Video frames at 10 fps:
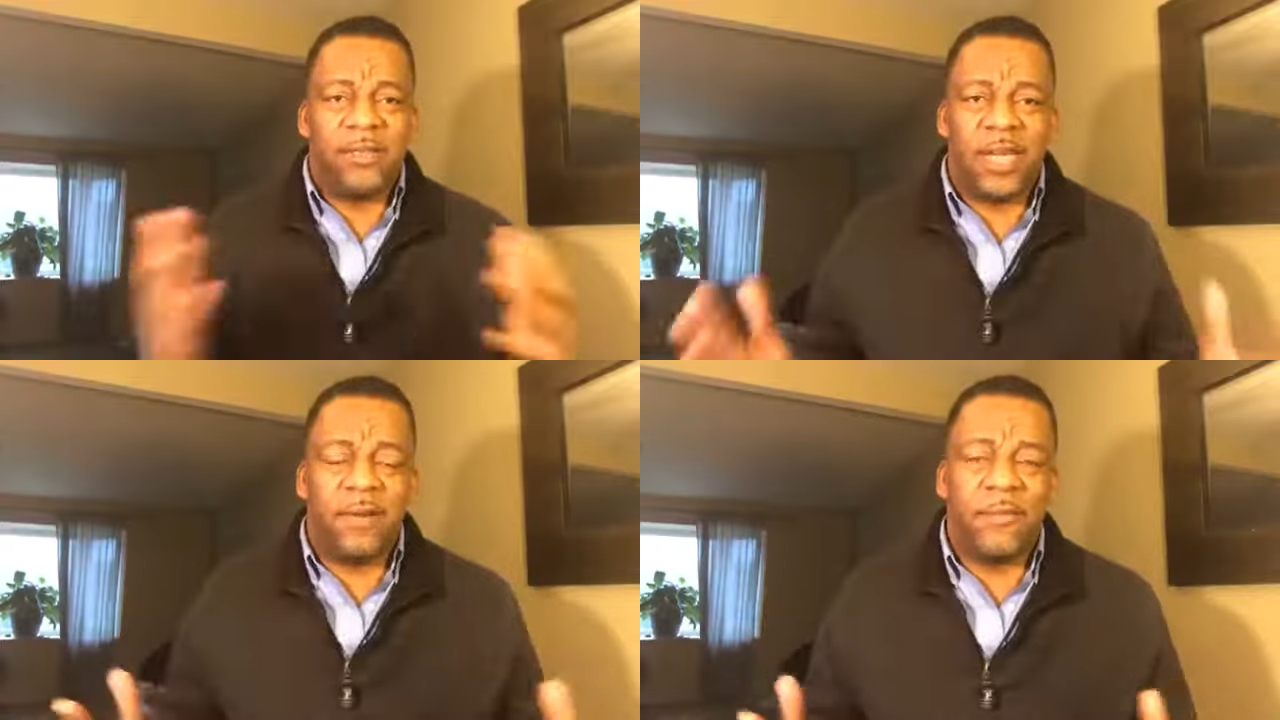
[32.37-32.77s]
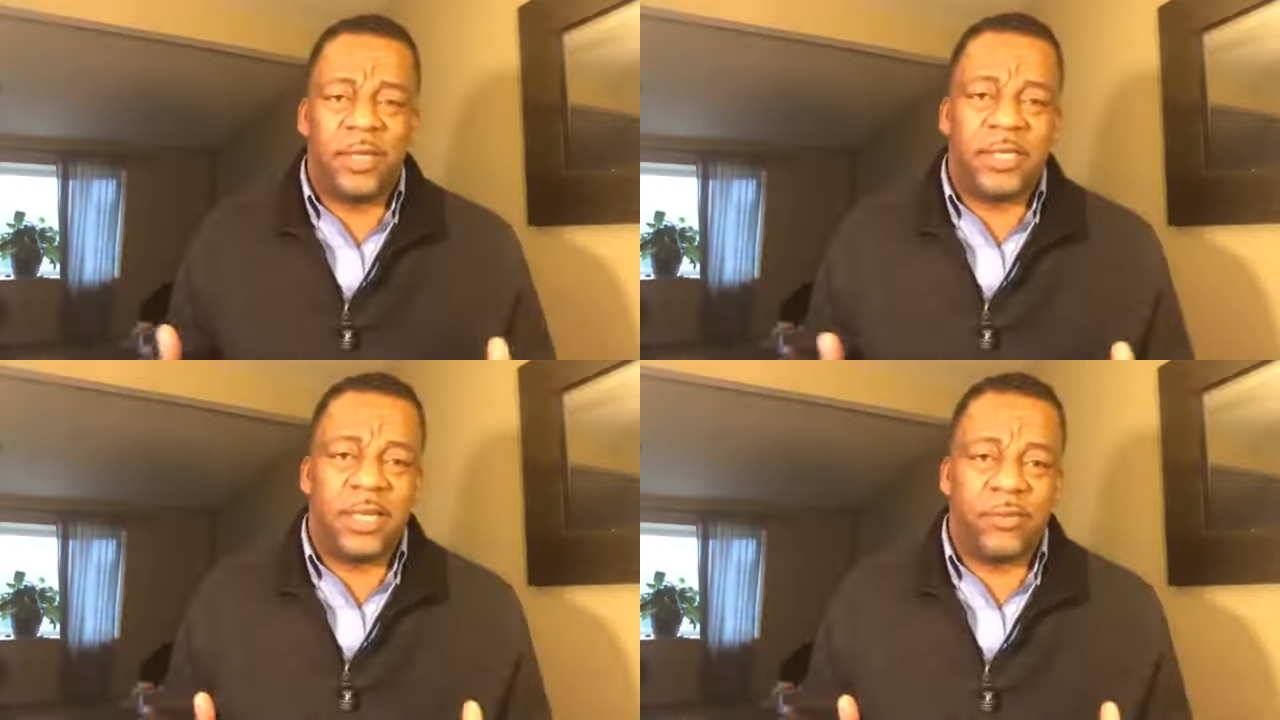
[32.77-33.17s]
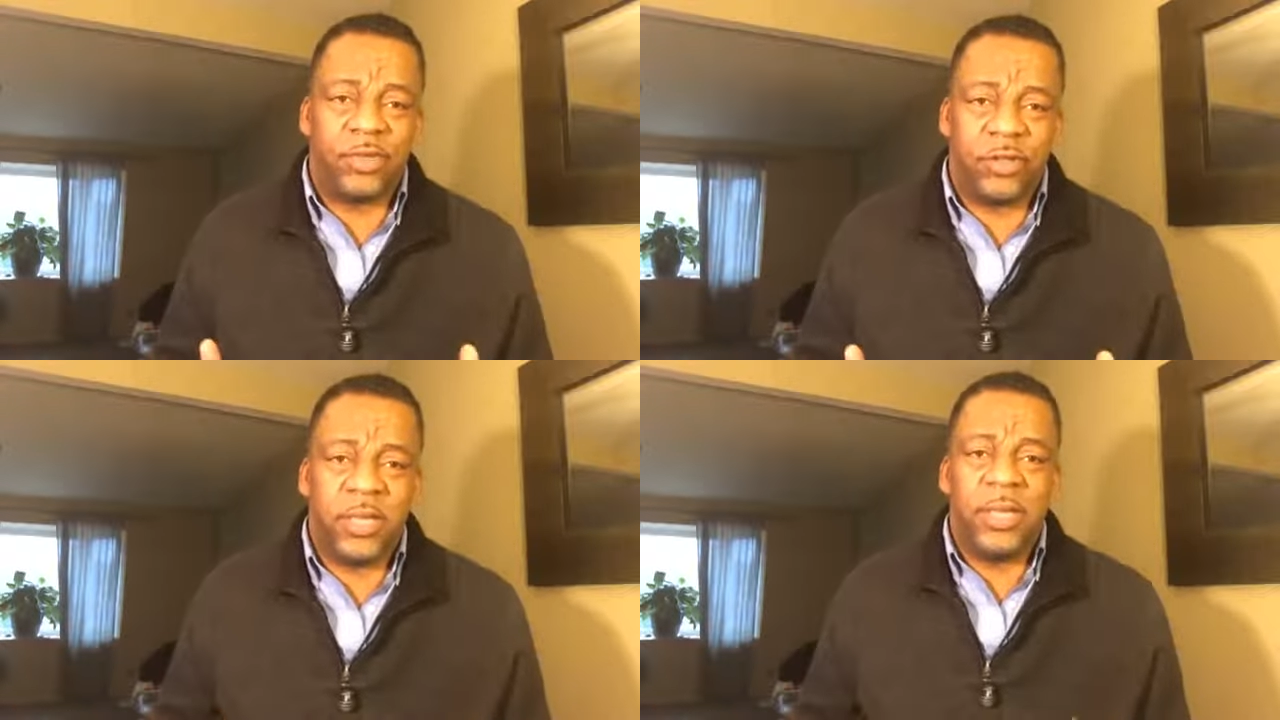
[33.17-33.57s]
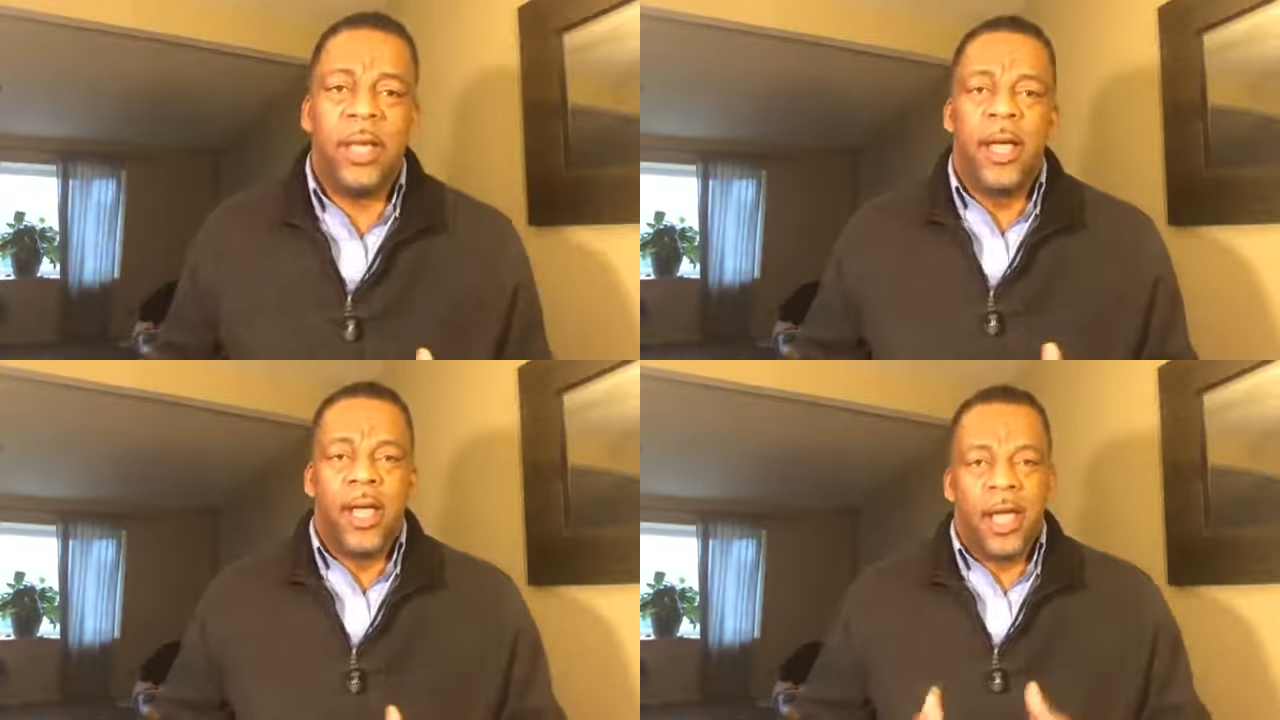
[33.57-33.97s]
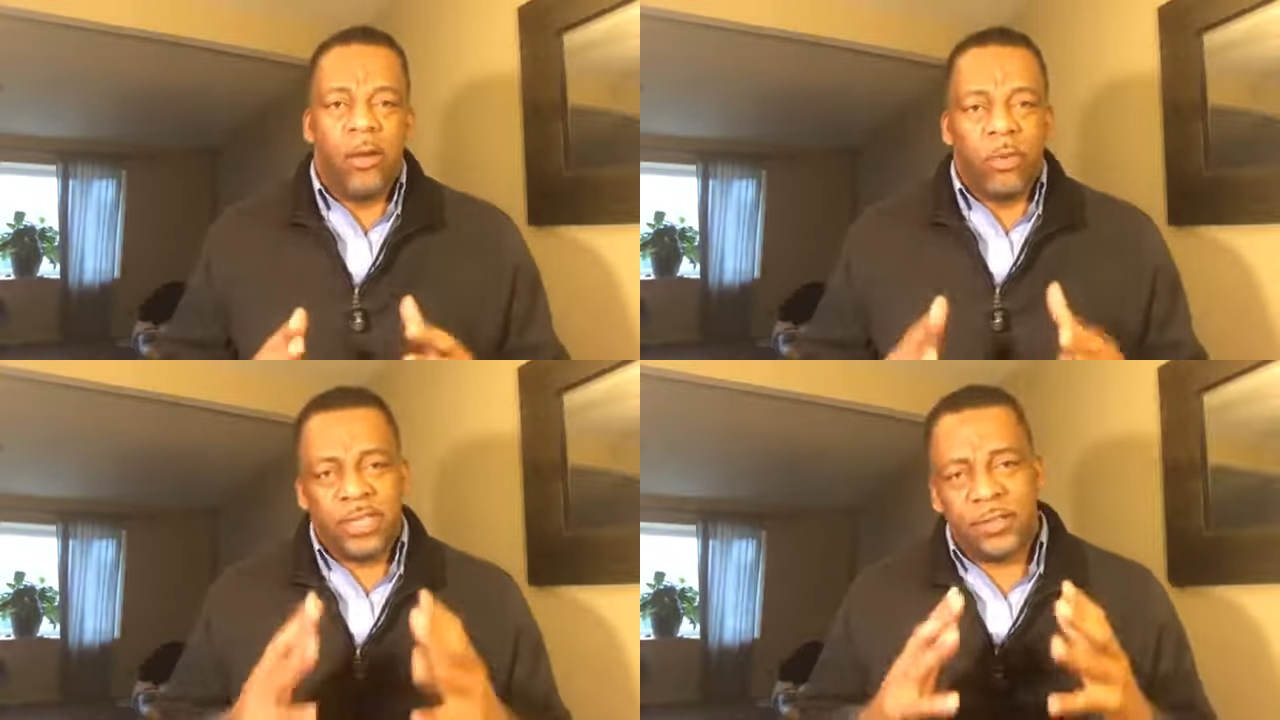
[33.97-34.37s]
done for the city of Trenton
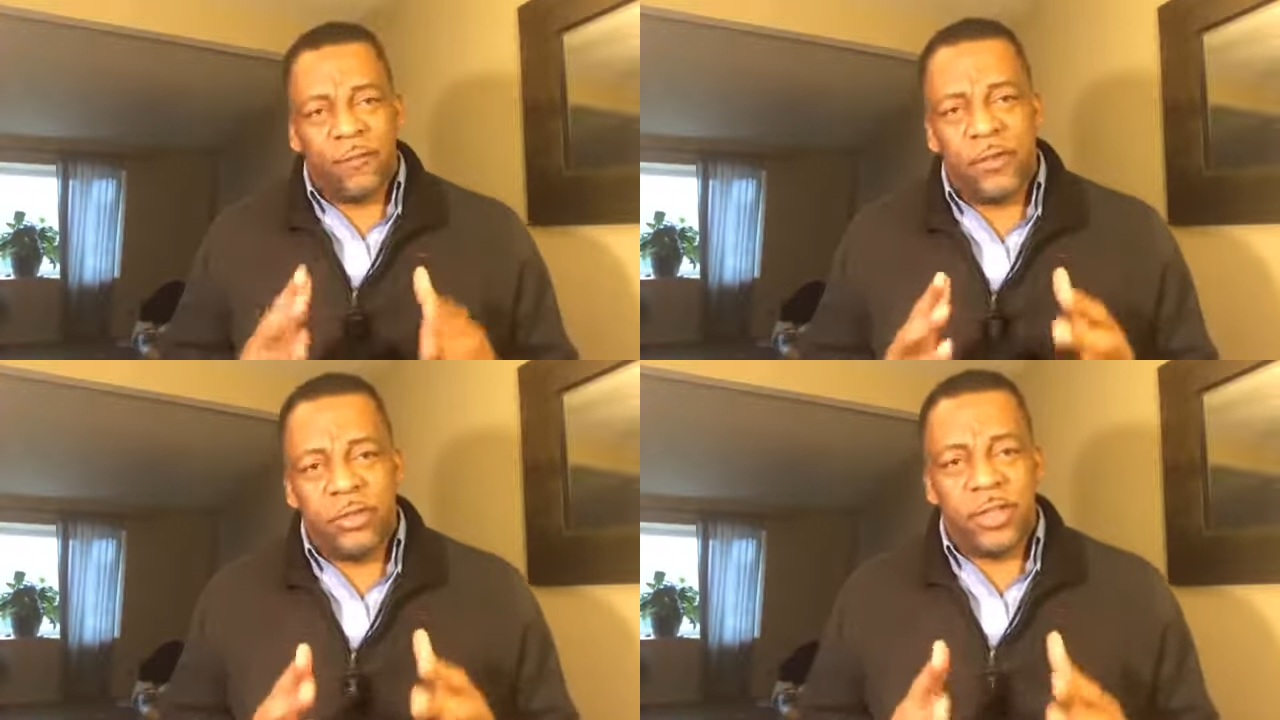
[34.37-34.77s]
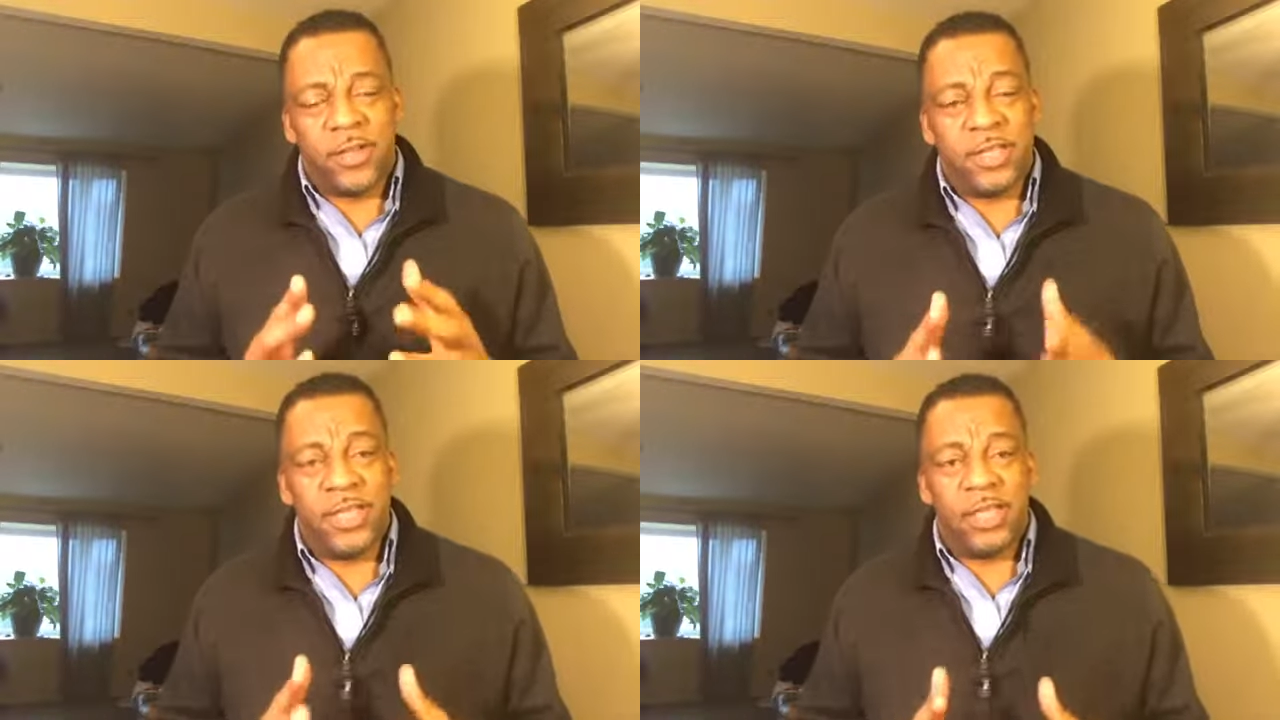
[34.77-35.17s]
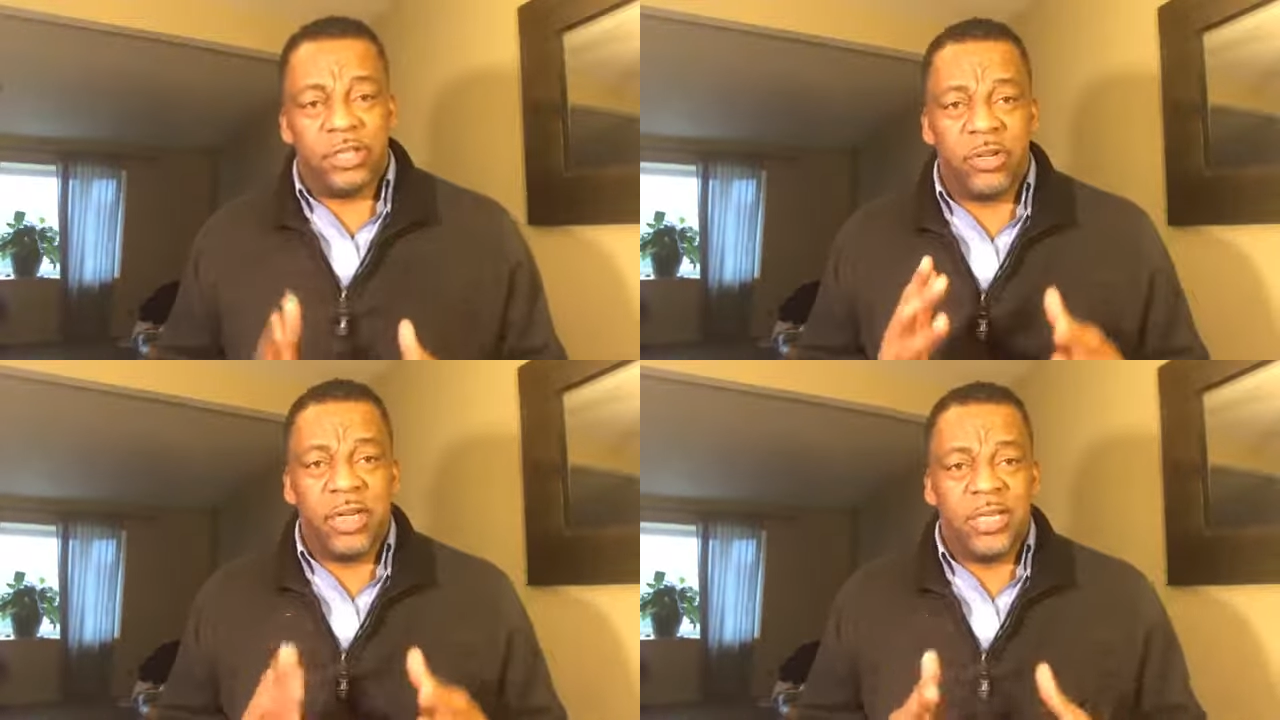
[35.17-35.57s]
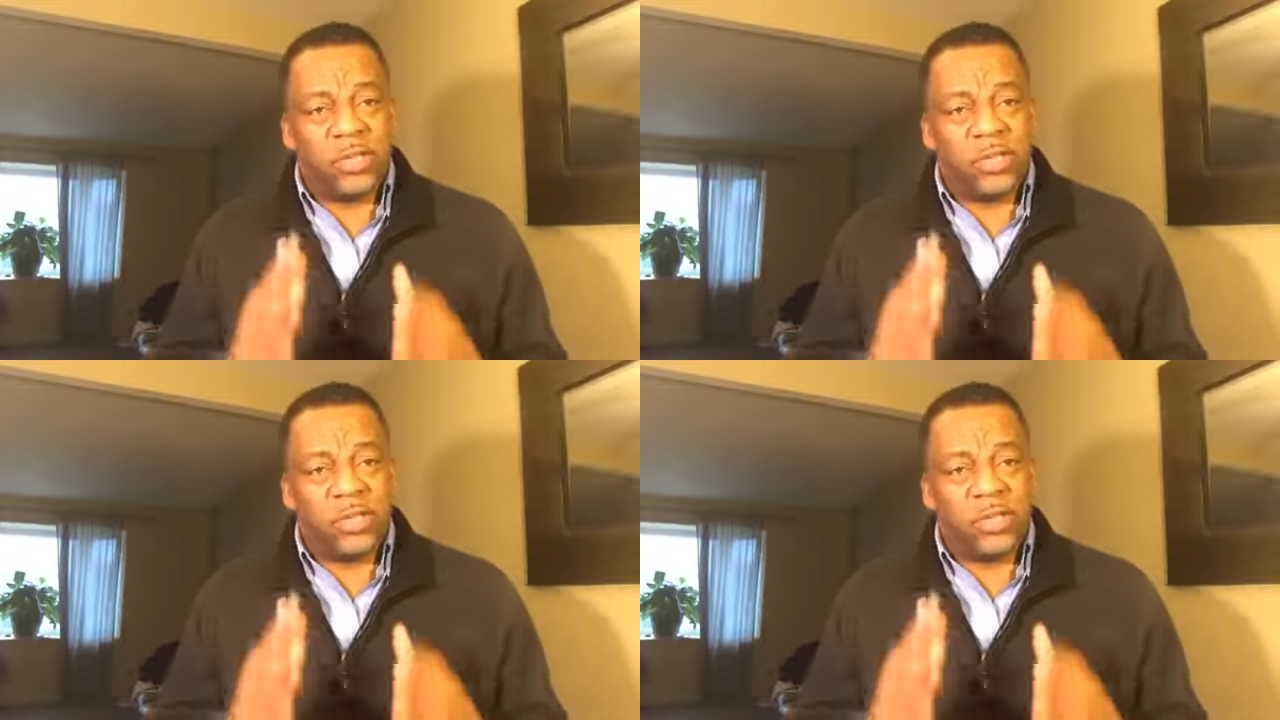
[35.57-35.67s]
and what's the future of the city of Trenton.